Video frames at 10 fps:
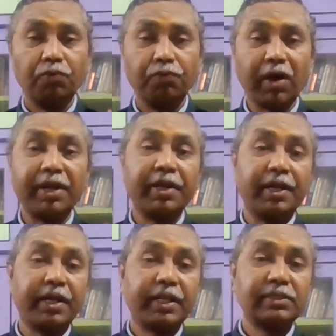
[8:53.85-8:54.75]
foreign
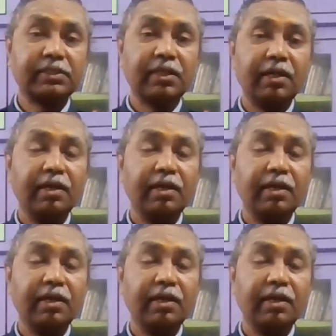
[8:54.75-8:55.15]
countries.